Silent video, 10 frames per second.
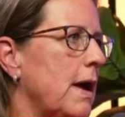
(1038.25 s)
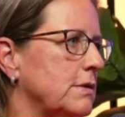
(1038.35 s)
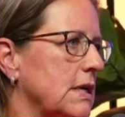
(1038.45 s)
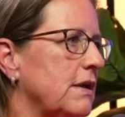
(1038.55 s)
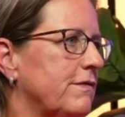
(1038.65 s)

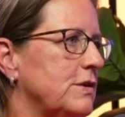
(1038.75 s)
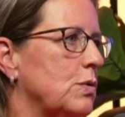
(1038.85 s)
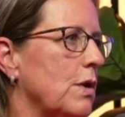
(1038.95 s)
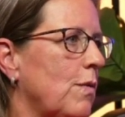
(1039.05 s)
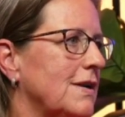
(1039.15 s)
housing
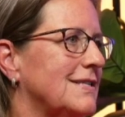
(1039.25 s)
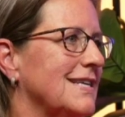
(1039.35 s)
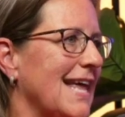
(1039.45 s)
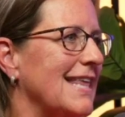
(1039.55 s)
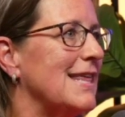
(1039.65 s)
inventory, one, it's a
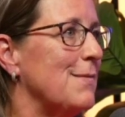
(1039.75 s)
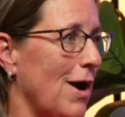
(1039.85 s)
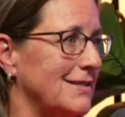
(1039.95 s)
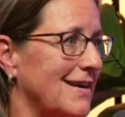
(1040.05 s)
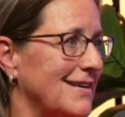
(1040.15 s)
lengthy
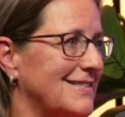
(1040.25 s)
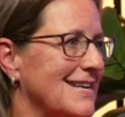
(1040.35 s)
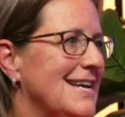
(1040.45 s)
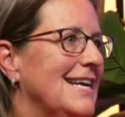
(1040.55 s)
process.